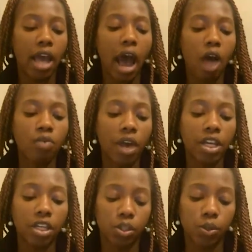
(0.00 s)
how
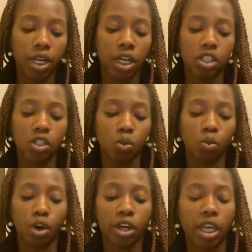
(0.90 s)
ready a student is to
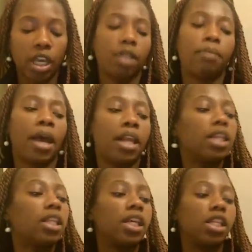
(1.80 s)
work
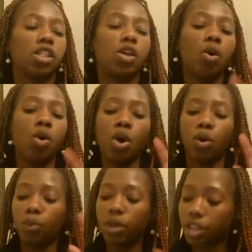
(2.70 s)
independently. So
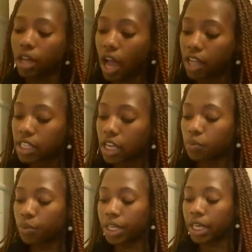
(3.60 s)
with the
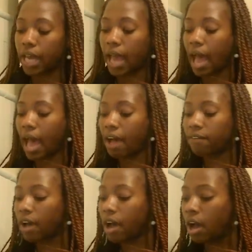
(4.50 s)
content, we can
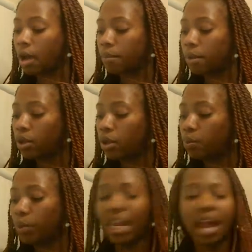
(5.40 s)
have
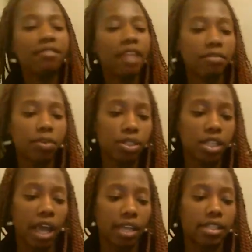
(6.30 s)
leveled
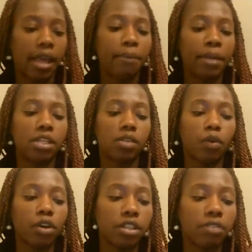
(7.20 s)
text. That means
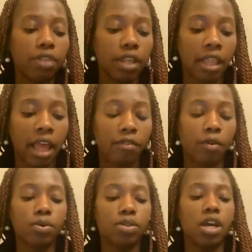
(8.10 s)
for different
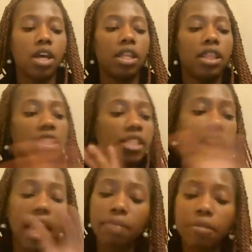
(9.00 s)
levels, the
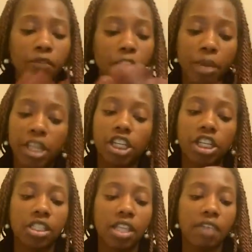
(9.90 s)
same information
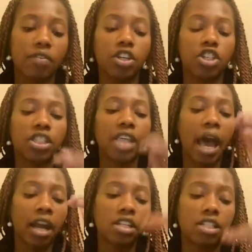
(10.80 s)
is given, just
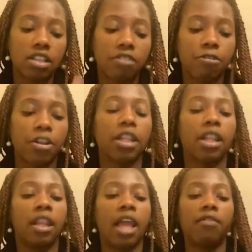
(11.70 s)
at a
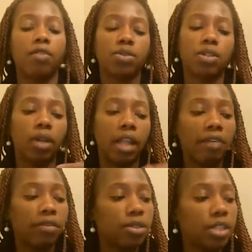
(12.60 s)
different level. So
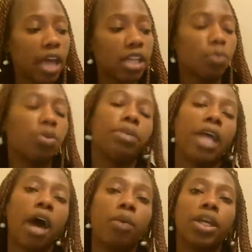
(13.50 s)
leveled text would be
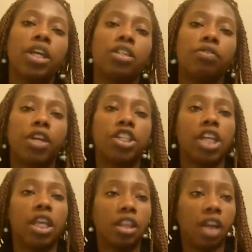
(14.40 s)
how we can
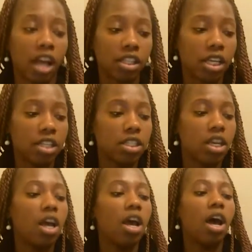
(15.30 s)
differentiate the content.
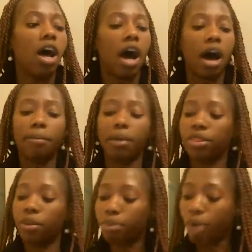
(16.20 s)

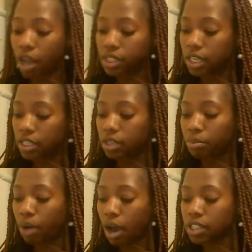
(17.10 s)
The
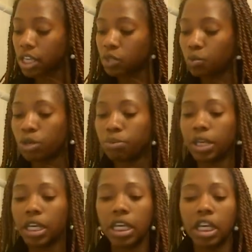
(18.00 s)
process would
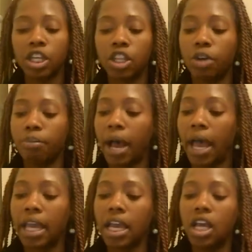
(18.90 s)
be either
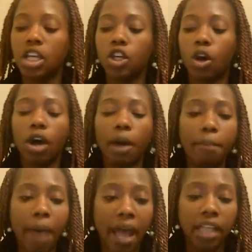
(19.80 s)
by,
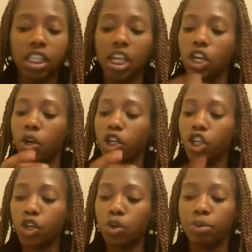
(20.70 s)
compacting or
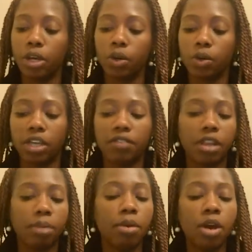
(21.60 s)
cubing or giving
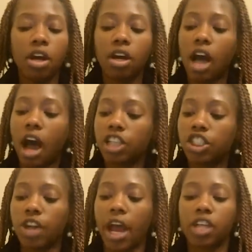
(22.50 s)
them
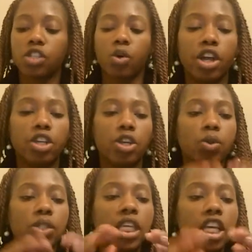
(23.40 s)
contracts
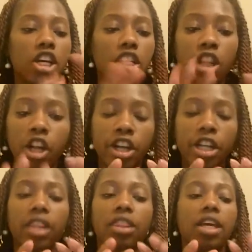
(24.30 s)
tiered
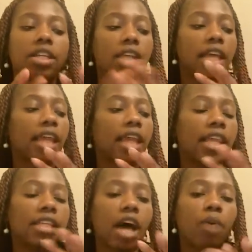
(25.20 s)
learning, things like that.
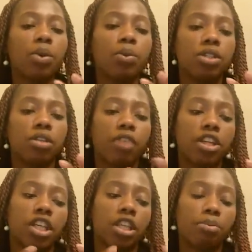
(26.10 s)
That's how we would
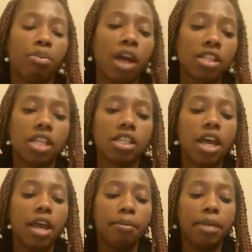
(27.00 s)
differentiate the process,
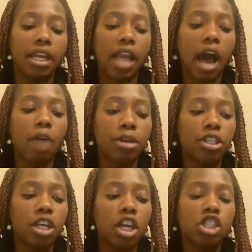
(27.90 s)
meaning how
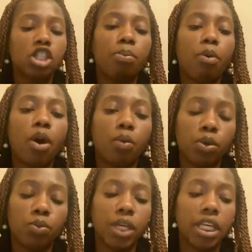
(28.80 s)
much support
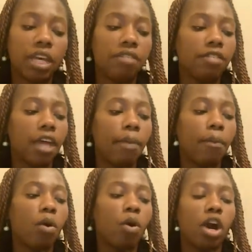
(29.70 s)
would we give
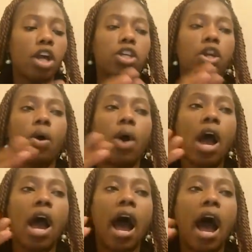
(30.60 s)
them, or,
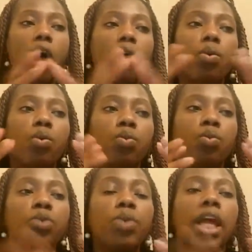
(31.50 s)
how
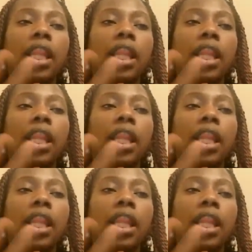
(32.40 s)
would we